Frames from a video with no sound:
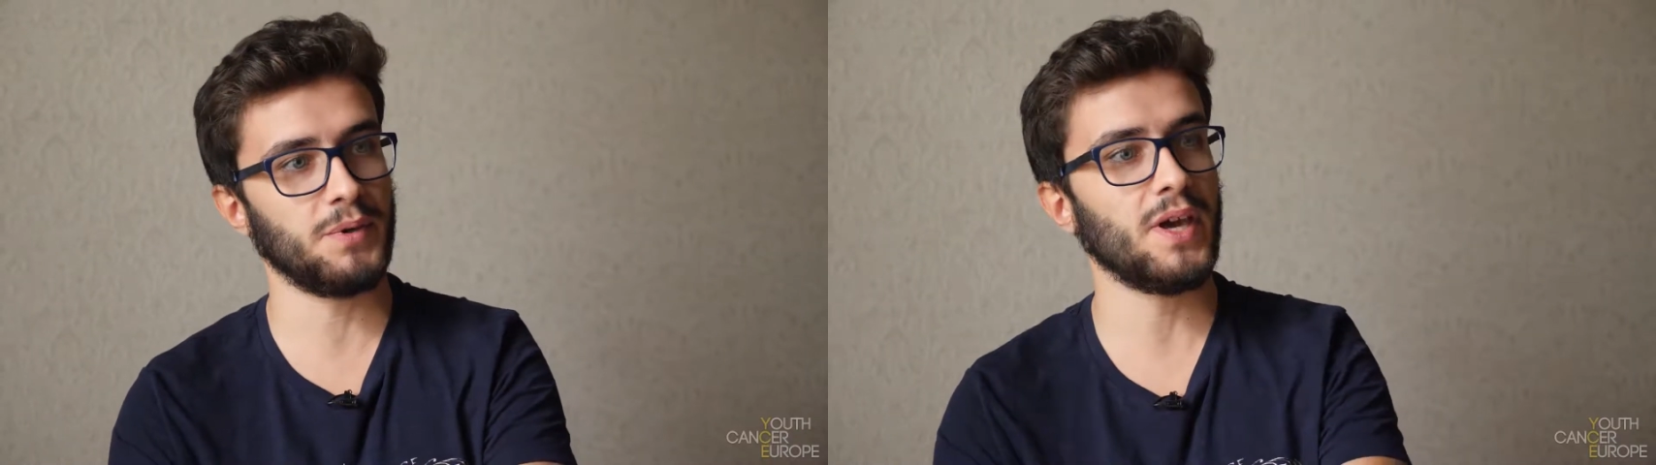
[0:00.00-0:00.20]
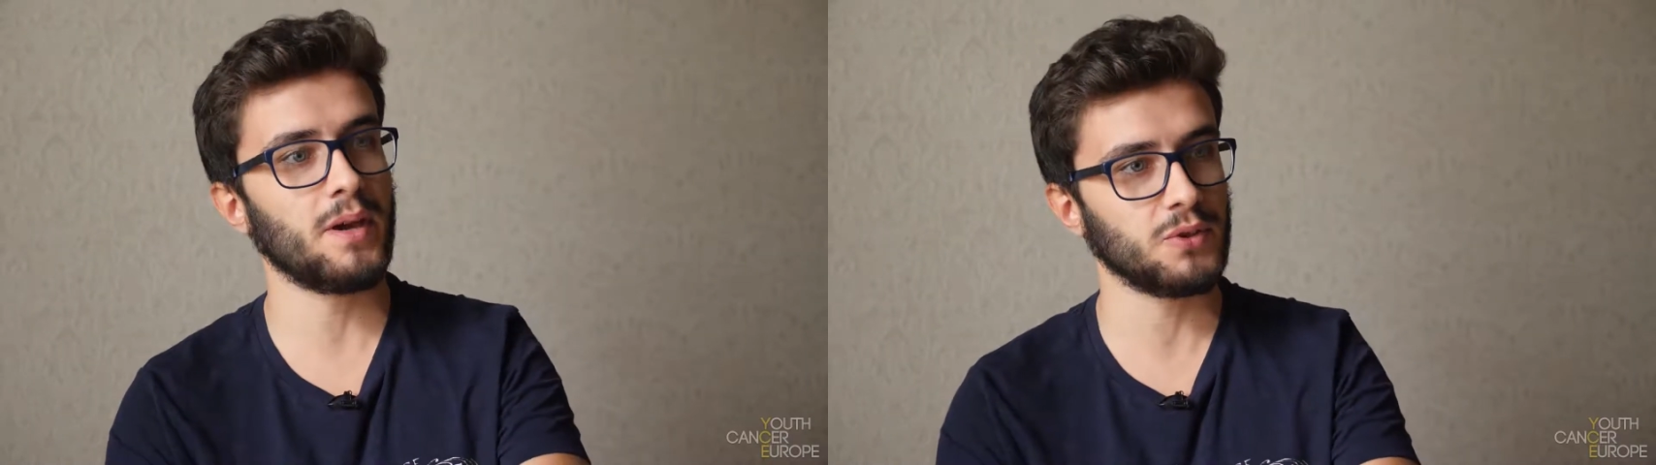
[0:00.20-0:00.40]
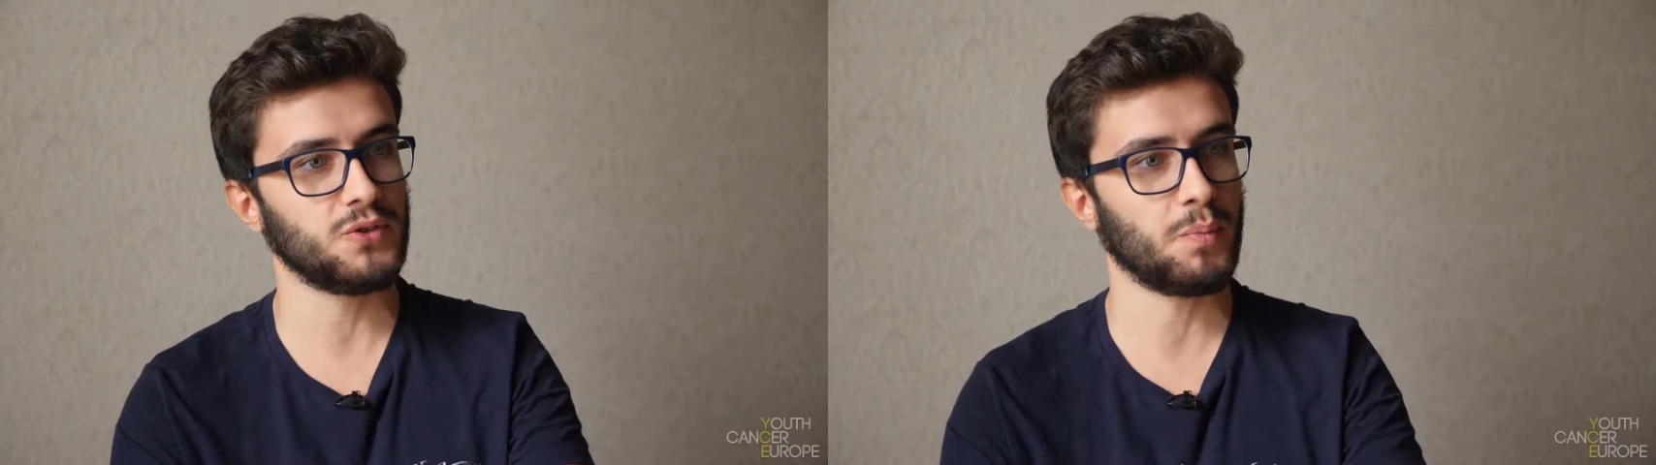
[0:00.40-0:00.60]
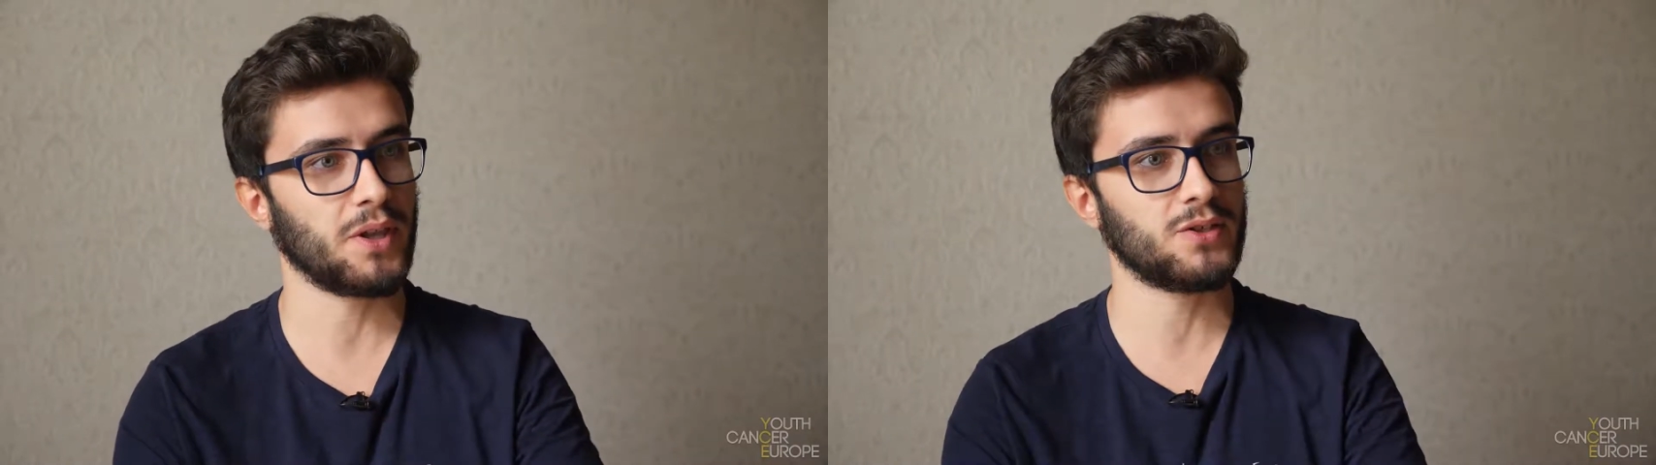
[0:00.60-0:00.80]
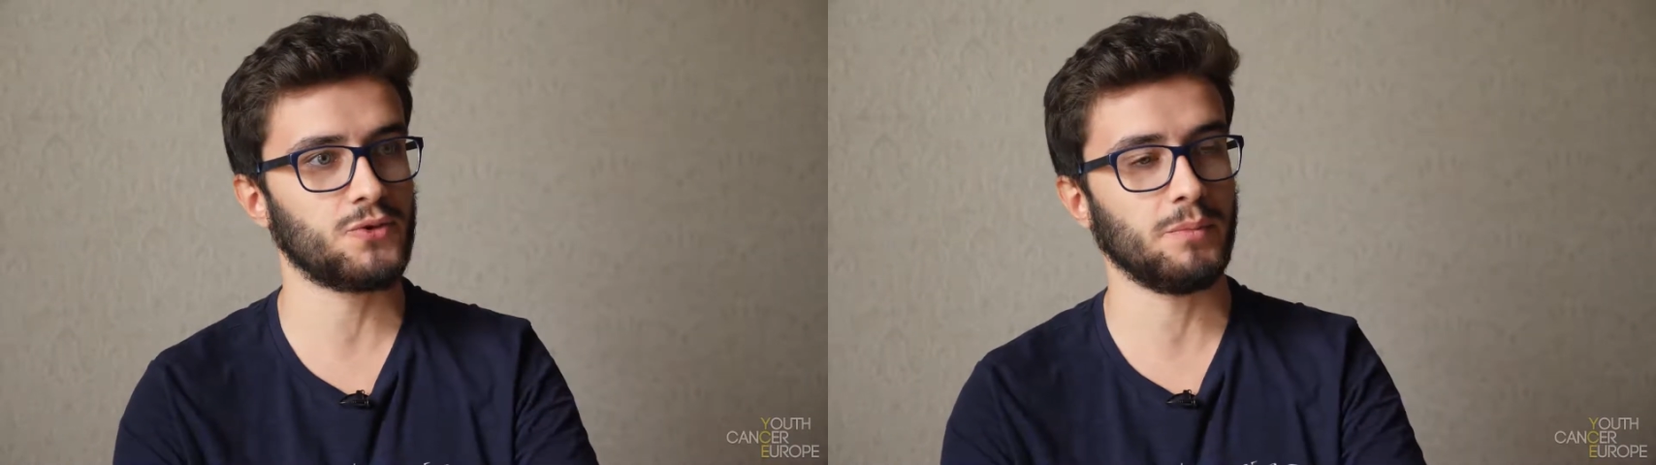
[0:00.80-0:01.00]
be able to
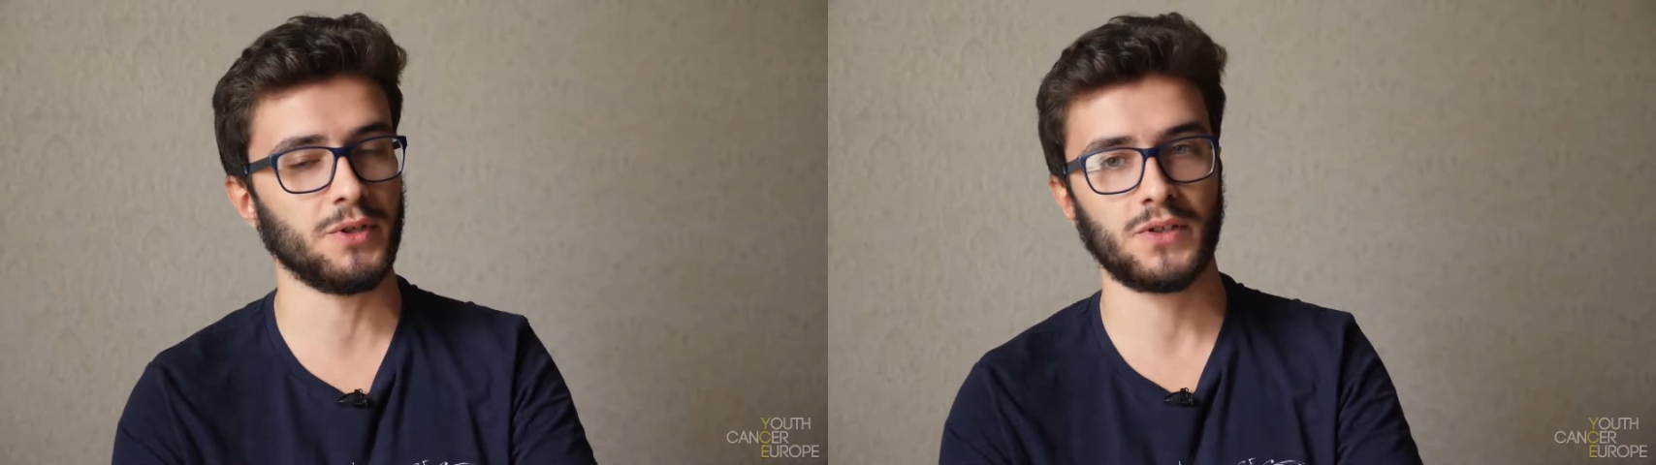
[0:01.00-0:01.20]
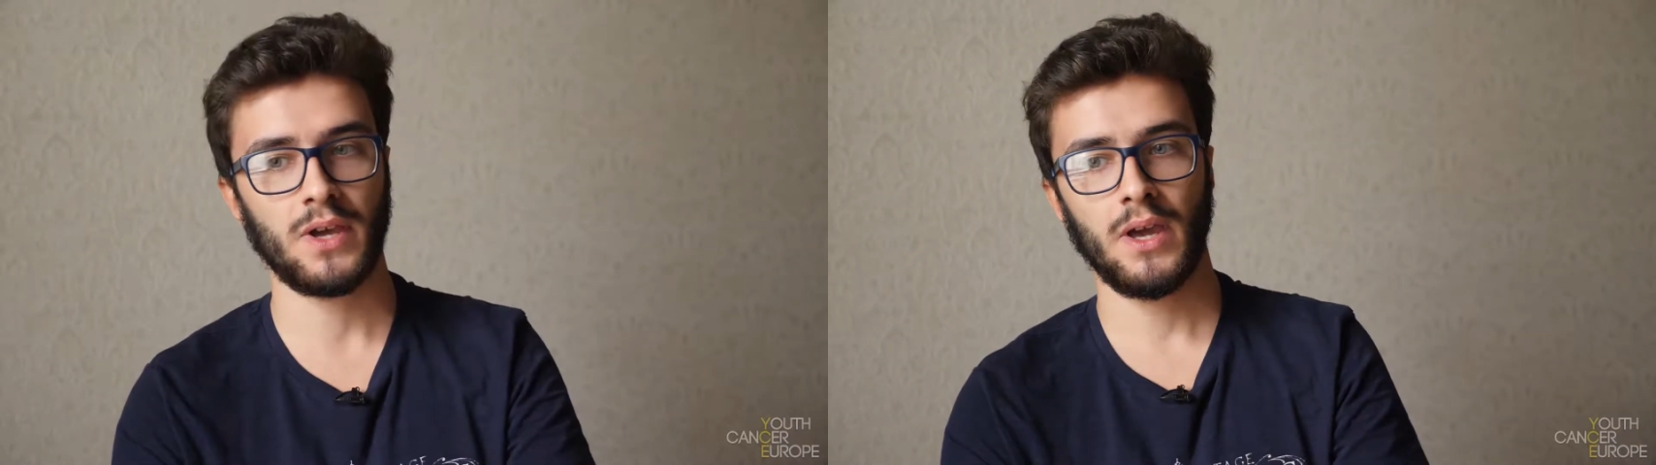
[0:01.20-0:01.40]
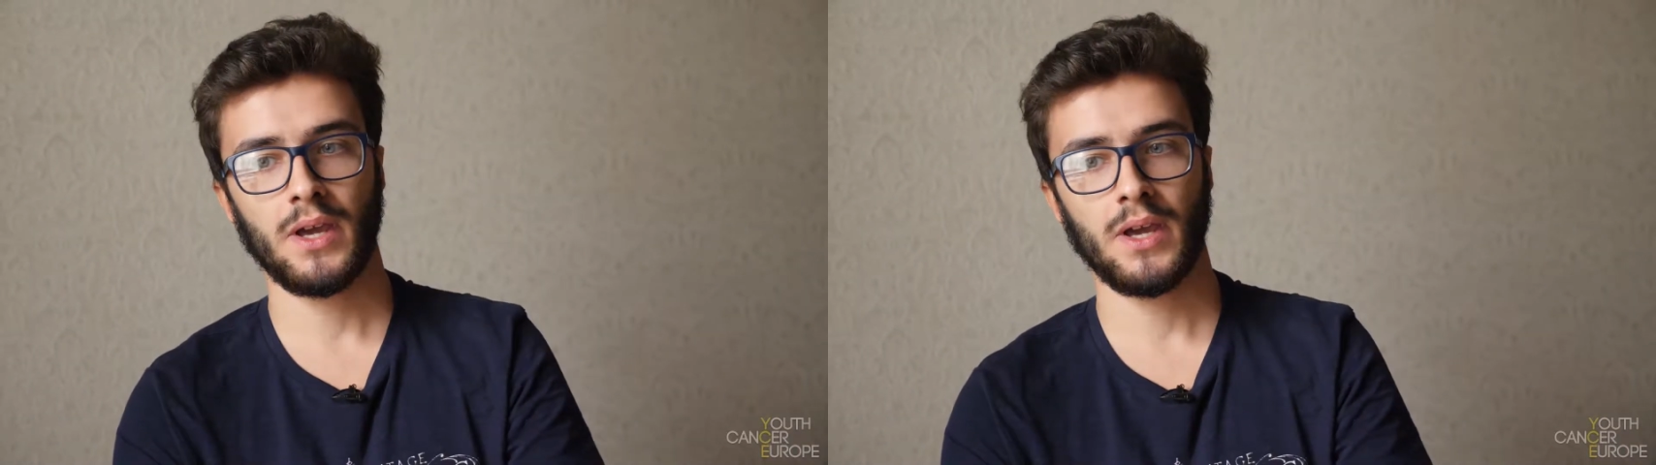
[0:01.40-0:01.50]
pay the treatment.